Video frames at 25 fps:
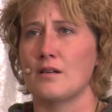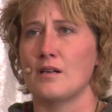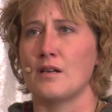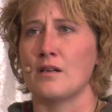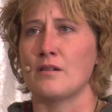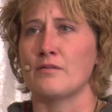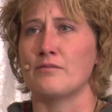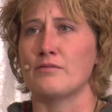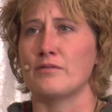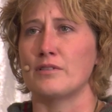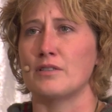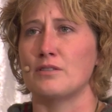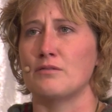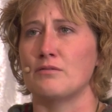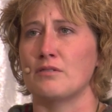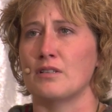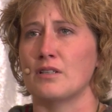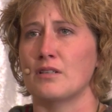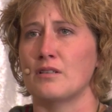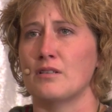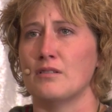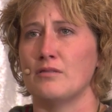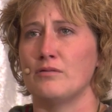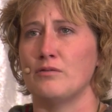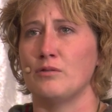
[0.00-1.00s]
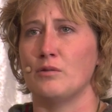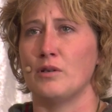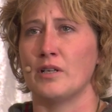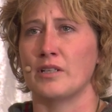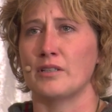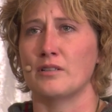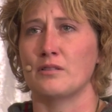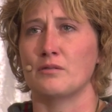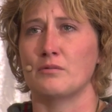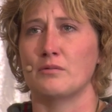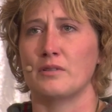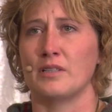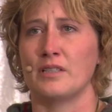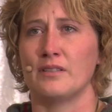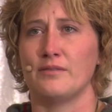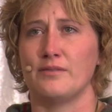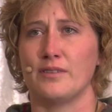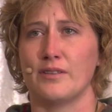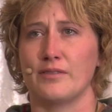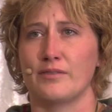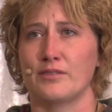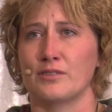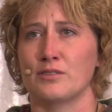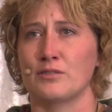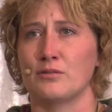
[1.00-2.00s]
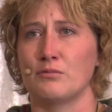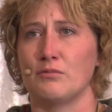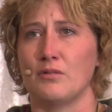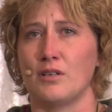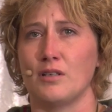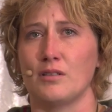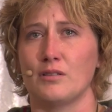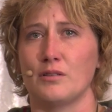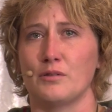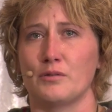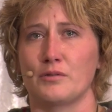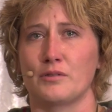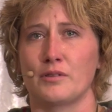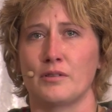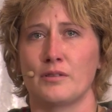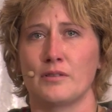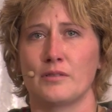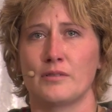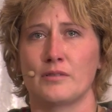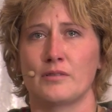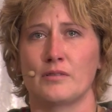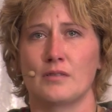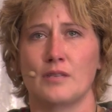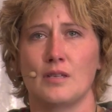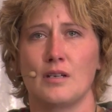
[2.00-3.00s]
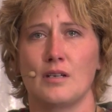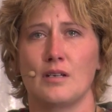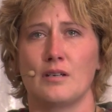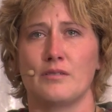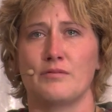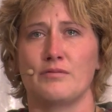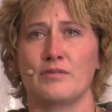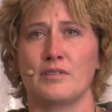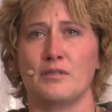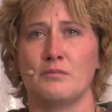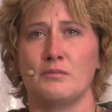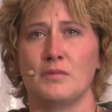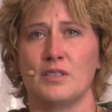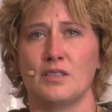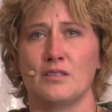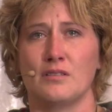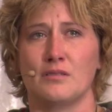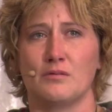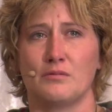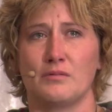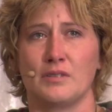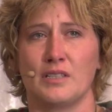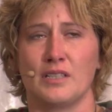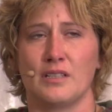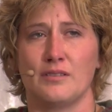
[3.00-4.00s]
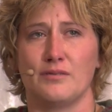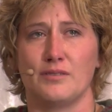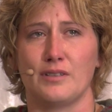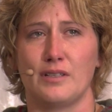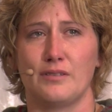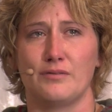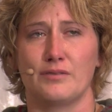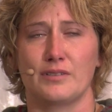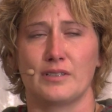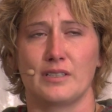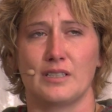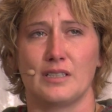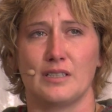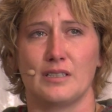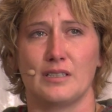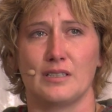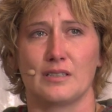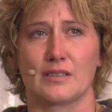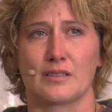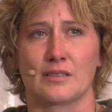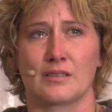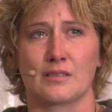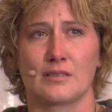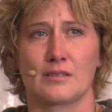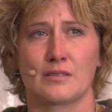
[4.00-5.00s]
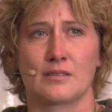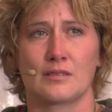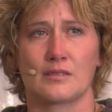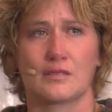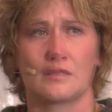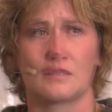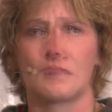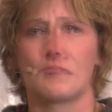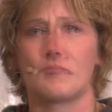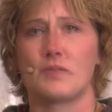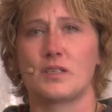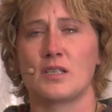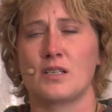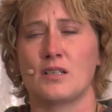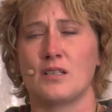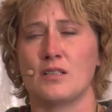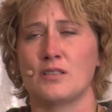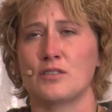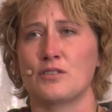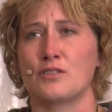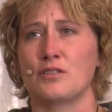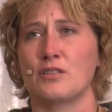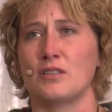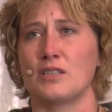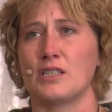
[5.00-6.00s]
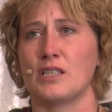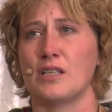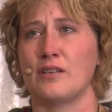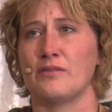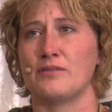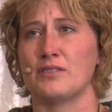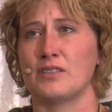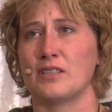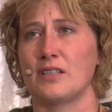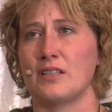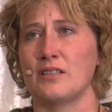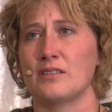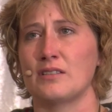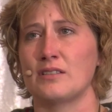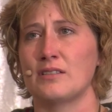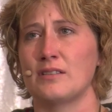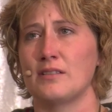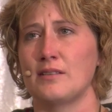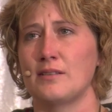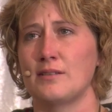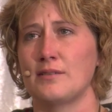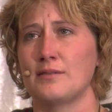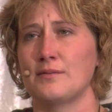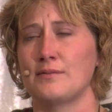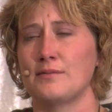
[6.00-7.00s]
every drink of water we have ever swallowed, every meal we have ever eaten, because she loves us.